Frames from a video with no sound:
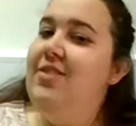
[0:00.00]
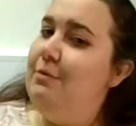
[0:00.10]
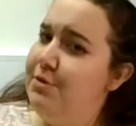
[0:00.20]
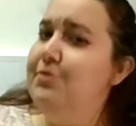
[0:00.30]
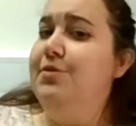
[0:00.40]

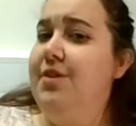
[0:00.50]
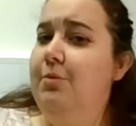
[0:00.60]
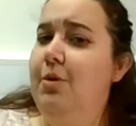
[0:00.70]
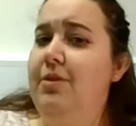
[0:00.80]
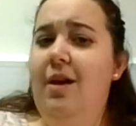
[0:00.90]
That was also
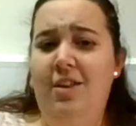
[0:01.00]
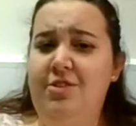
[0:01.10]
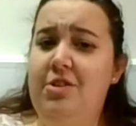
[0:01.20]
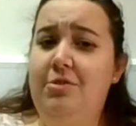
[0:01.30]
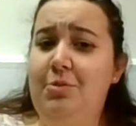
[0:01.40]
one that I
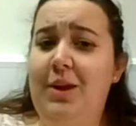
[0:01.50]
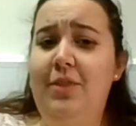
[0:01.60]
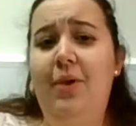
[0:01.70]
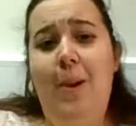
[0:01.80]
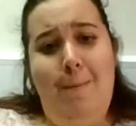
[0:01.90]
struggled
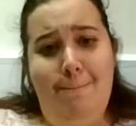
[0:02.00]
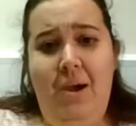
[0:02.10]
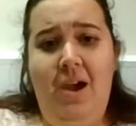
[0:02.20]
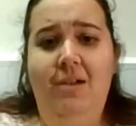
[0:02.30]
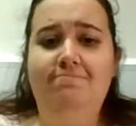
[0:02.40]
with,
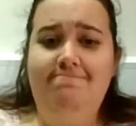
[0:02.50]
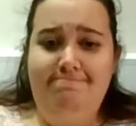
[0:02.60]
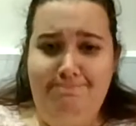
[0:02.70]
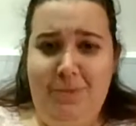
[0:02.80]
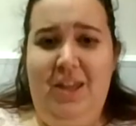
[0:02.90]
but
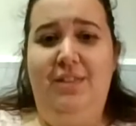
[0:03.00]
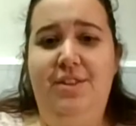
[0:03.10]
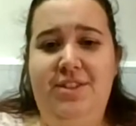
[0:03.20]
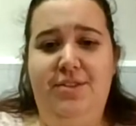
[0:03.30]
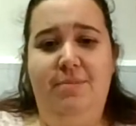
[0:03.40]
it's
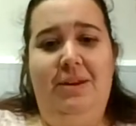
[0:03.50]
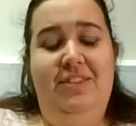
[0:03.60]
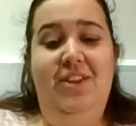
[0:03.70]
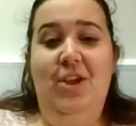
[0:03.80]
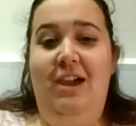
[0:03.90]
a
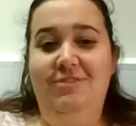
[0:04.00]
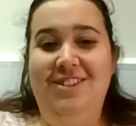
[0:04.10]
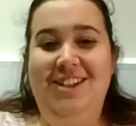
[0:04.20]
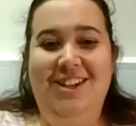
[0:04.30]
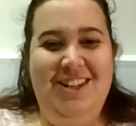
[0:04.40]
discipline that you have to
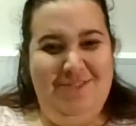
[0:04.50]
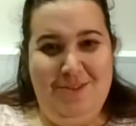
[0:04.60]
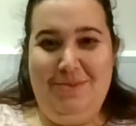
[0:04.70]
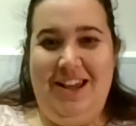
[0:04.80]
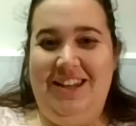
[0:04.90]
learn. If
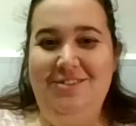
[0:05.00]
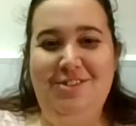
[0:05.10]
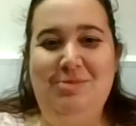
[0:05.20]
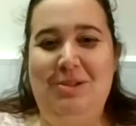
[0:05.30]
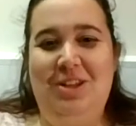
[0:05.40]
you play an
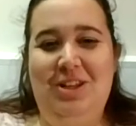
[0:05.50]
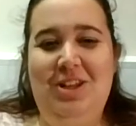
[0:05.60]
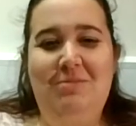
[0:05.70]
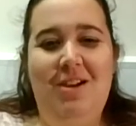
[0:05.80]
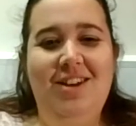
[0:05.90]
instrument,
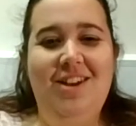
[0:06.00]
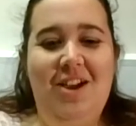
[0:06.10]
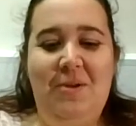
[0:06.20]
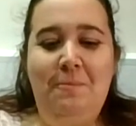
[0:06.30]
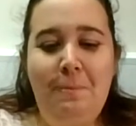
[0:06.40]
you might
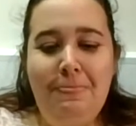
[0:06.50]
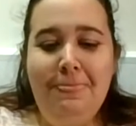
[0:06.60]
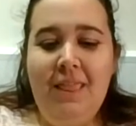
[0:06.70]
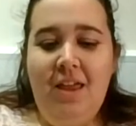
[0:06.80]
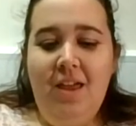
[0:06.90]
know.
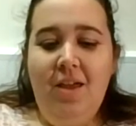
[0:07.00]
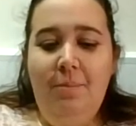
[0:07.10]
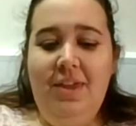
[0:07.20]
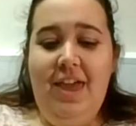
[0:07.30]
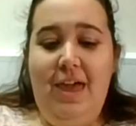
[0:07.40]

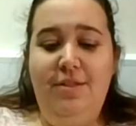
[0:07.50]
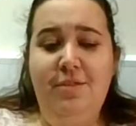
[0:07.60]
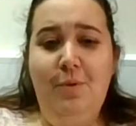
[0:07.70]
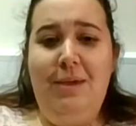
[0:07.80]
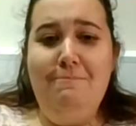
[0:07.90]
But yeah, so
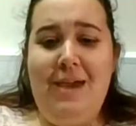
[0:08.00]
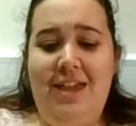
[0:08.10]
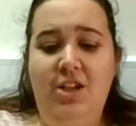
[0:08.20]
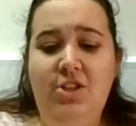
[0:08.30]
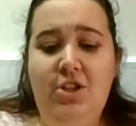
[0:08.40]
we
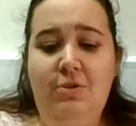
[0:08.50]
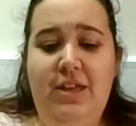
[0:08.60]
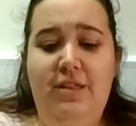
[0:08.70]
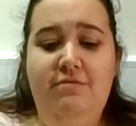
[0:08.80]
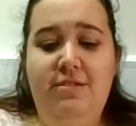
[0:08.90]
make New
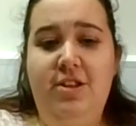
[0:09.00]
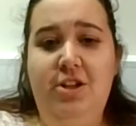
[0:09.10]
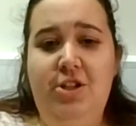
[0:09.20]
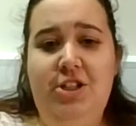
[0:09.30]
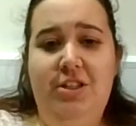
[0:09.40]
Year's
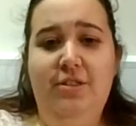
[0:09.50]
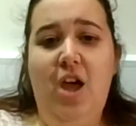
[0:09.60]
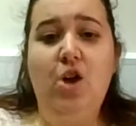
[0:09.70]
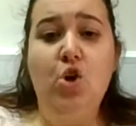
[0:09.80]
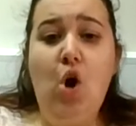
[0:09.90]
resolutions,
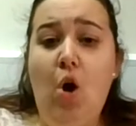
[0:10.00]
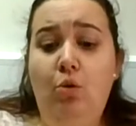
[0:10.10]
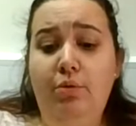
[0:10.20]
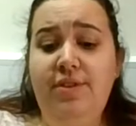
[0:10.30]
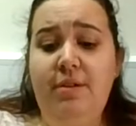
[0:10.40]
a
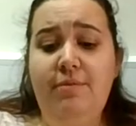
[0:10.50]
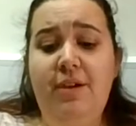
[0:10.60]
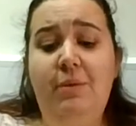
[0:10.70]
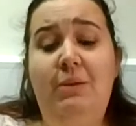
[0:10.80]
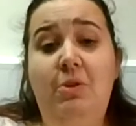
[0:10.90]
goal,
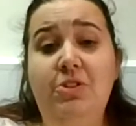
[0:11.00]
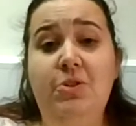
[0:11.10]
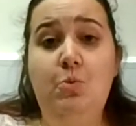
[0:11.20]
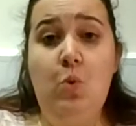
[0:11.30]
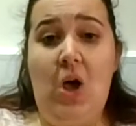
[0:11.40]
something we want
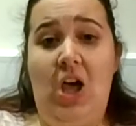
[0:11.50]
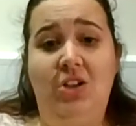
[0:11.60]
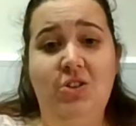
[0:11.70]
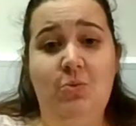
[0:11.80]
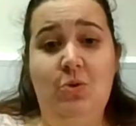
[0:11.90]
to
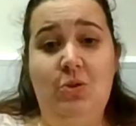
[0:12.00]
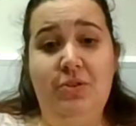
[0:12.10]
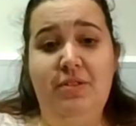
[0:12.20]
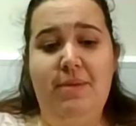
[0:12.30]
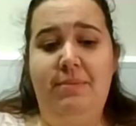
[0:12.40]
work
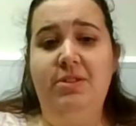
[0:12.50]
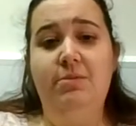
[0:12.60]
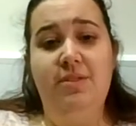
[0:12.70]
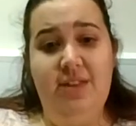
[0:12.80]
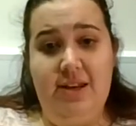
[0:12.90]
towards, maybe
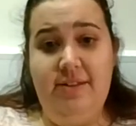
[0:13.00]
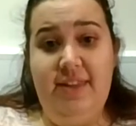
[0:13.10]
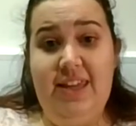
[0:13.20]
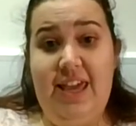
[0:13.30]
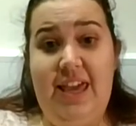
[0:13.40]
towards the end of the
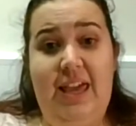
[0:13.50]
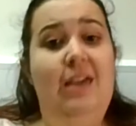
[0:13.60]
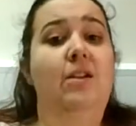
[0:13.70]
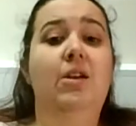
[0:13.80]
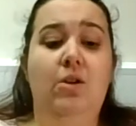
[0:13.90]

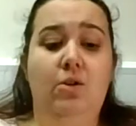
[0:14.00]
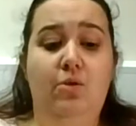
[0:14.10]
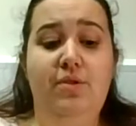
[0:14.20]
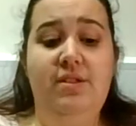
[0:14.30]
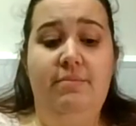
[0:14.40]
year
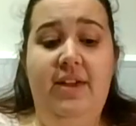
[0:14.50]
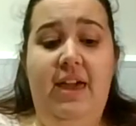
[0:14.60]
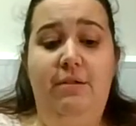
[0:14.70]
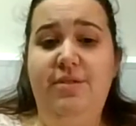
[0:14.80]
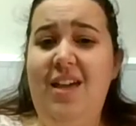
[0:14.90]
or something
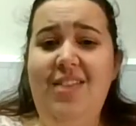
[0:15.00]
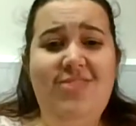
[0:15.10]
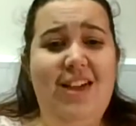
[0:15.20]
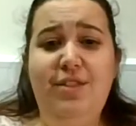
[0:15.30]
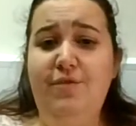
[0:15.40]
else. And
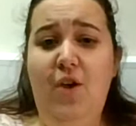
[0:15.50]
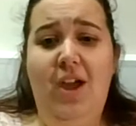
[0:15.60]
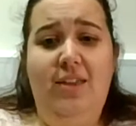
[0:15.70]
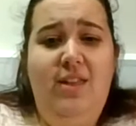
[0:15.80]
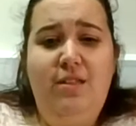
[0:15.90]
that's
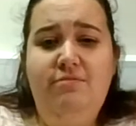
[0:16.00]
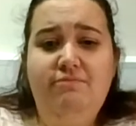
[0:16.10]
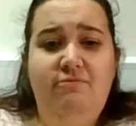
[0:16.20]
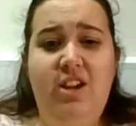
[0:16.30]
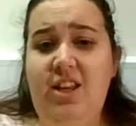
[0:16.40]
fine, that's
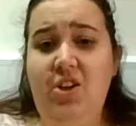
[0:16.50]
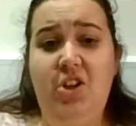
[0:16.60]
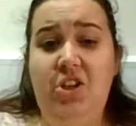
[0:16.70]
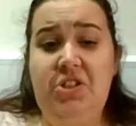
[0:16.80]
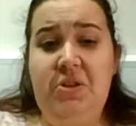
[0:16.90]
really
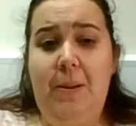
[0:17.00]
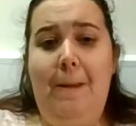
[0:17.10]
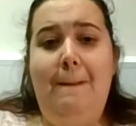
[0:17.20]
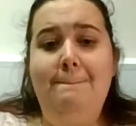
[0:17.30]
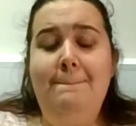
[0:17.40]
good.
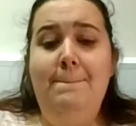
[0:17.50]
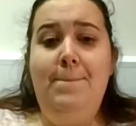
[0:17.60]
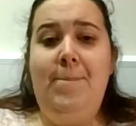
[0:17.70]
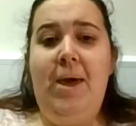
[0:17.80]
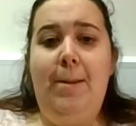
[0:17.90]

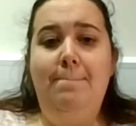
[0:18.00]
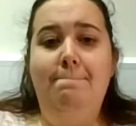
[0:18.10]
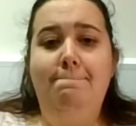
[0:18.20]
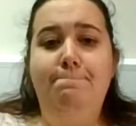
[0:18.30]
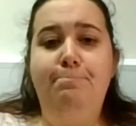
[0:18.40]
But
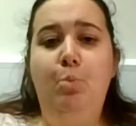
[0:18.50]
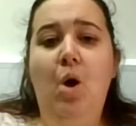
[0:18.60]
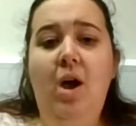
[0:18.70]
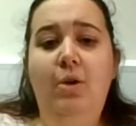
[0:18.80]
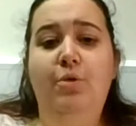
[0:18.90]

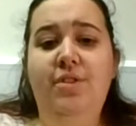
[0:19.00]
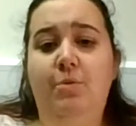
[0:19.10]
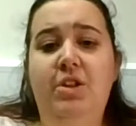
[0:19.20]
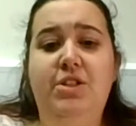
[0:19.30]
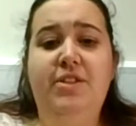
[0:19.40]
what I also
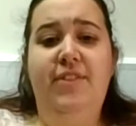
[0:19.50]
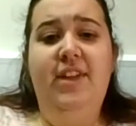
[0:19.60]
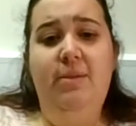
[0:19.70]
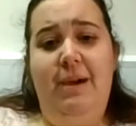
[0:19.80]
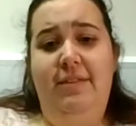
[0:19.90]
want you to
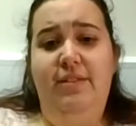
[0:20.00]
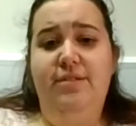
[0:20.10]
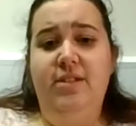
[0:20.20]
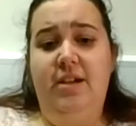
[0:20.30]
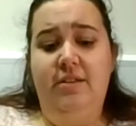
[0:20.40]
think about this,
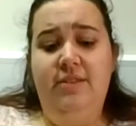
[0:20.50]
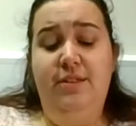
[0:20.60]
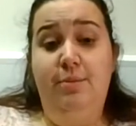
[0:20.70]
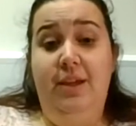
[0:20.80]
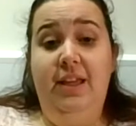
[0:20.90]

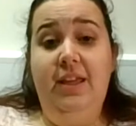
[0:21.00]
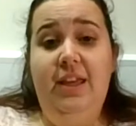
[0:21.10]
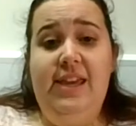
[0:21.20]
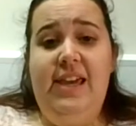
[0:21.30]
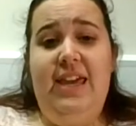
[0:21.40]
this week
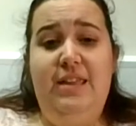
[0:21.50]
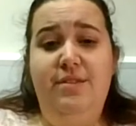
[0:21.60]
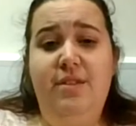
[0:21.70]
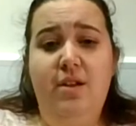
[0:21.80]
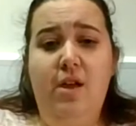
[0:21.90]

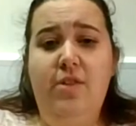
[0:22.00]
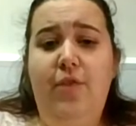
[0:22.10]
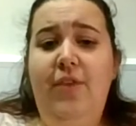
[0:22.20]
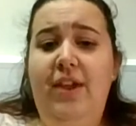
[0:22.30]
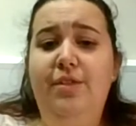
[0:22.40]
is the
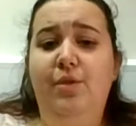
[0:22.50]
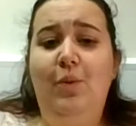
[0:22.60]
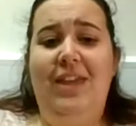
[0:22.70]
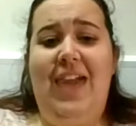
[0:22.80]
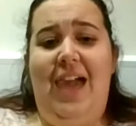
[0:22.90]
things that
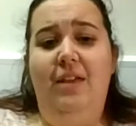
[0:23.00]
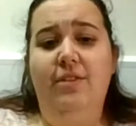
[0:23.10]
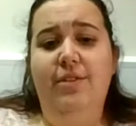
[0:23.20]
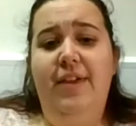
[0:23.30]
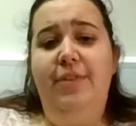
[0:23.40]
we get,
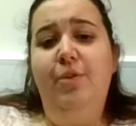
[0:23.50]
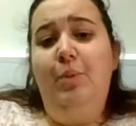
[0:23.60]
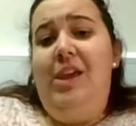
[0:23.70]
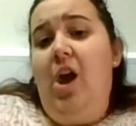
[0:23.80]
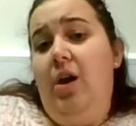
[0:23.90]
the things that
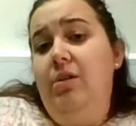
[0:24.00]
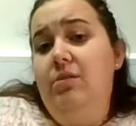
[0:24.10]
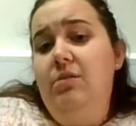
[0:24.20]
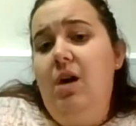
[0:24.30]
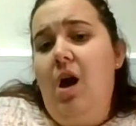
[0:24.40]
we
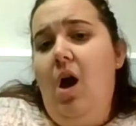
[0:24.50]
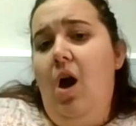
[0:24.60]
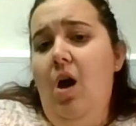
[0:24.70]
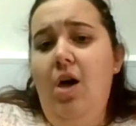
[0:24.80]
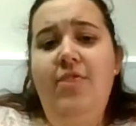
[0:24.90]
own,
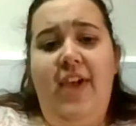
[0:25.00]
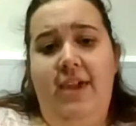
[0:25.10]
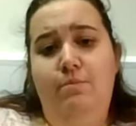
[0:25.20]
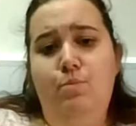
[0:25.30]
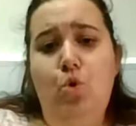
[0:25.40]
are
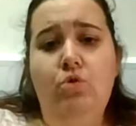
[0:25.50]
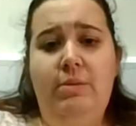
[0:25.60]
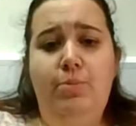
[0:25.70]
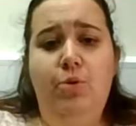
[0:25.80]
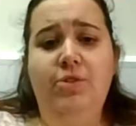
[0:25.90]
they more
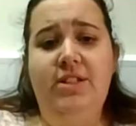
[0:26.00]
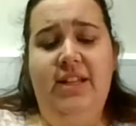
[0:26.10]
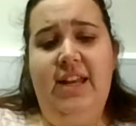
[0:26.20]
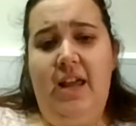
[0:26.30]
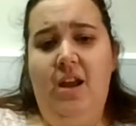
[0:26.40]
important
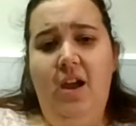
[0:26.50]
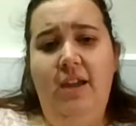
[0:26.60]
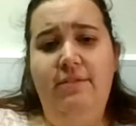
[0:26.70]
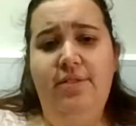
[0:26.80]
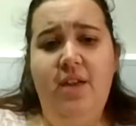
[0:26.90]
in our
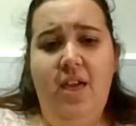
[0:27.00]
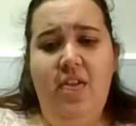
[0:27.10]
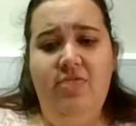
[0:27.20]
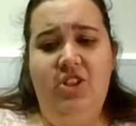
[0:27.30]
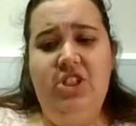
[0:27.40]
lives
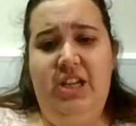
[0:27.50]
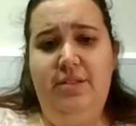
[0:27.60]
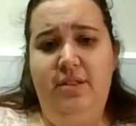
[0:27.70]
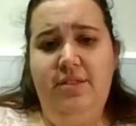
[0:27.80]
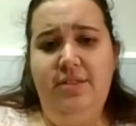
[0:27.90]
than
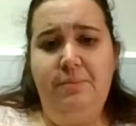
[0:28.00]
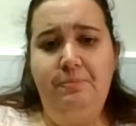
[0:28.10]
Jesus?